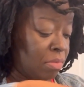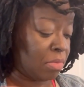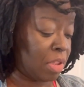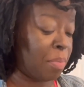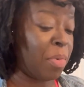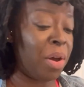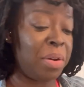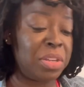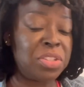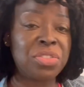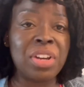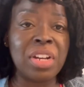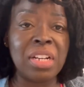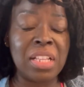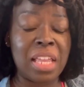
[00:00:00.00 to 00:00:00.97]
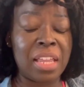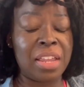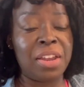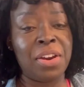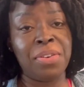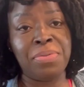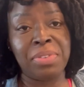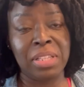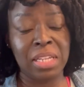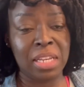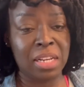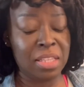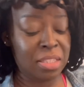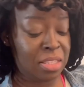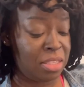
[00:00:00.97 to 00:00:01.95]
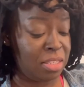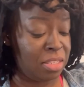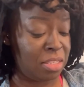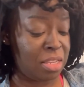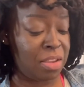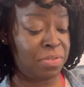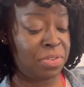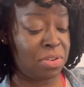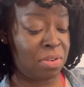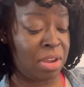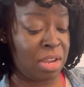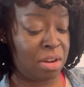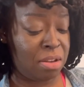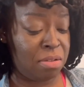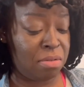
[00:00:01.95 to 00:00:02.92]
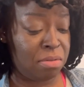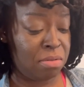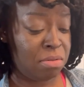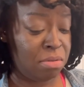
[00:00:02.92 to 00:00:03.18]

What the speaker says: I'm always trying to like carefully get into this stuff so I don't